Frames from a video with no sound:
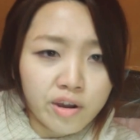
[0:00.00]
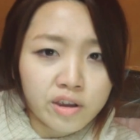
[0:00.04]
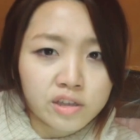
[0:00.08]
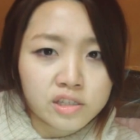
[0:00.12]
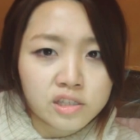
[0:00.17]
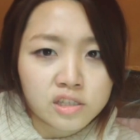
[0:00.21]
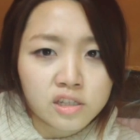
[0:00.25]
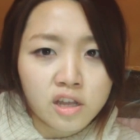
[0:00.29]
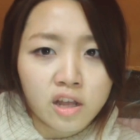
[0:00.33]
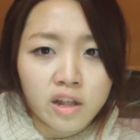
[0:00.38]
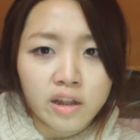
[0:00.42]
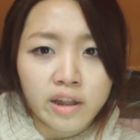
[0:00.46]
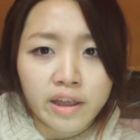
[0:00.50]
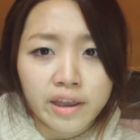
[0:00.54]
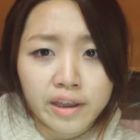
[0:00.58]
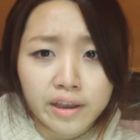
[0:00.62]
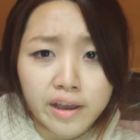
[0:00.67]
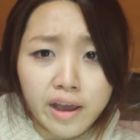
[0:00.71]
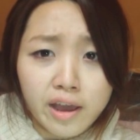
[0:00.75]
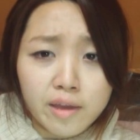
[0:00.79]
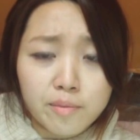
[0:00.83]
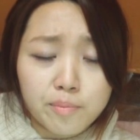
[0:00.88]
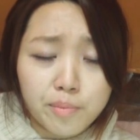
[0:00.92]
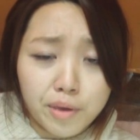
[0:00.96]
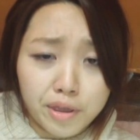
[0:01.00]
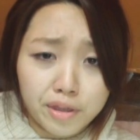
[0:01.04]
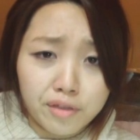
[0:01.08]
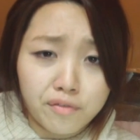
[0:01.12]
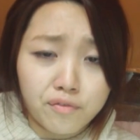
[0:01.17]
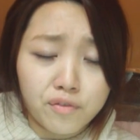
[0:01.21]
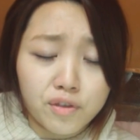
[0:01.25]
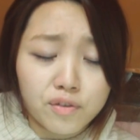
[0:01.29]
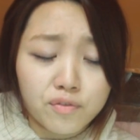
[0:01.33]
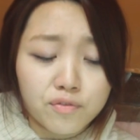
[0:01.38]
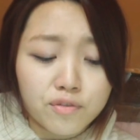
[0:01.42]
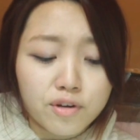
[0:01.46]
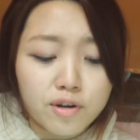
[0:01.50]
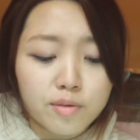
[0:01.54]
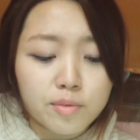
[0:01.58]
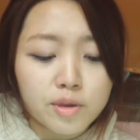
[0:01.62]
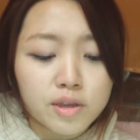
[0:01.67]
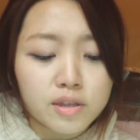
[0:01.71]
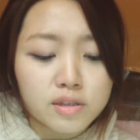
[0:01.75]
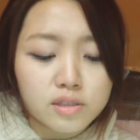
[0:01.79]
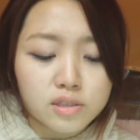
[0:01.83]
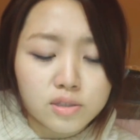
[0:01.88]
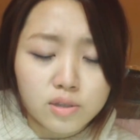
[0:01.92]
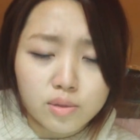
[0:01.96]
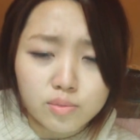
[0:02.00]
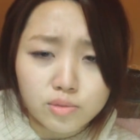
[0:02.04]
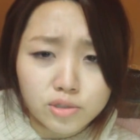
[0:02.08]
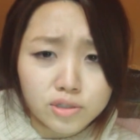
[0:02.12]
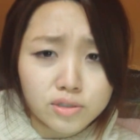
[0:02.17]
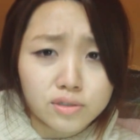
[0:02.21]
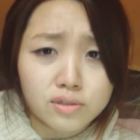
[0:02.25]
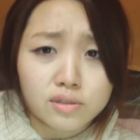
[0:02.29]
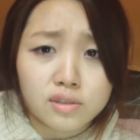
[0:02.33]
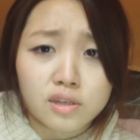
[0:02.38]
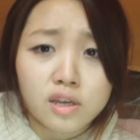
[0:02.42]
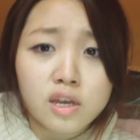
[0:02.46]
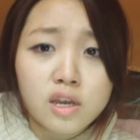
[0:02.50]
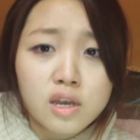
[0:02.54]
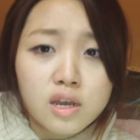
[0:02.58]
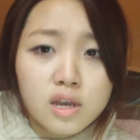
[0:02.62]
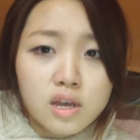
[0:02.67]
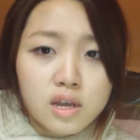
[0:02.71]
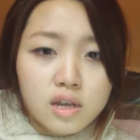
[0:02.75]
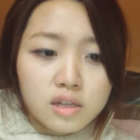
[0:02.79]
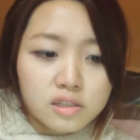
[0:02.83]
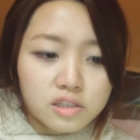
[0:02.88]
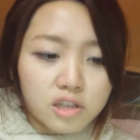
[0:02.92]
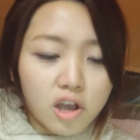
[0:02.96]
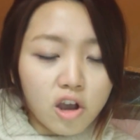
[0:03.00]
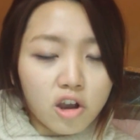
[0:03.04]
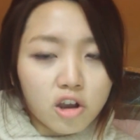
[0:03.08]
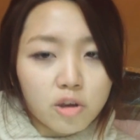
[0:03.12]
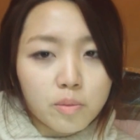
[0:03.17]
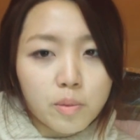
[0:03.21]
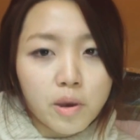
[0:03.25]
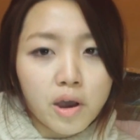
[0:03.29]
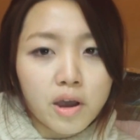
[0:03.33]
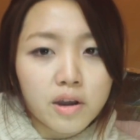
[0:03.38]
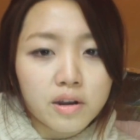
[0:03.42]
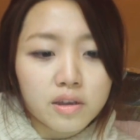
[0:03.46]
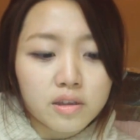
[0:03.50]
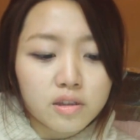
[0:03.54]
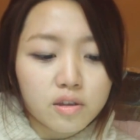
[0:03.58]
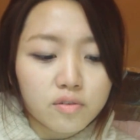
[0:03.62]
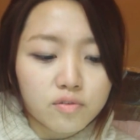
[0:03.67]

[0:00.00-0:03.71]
it's not like I benefit from it, so I'm just gonna talk about it.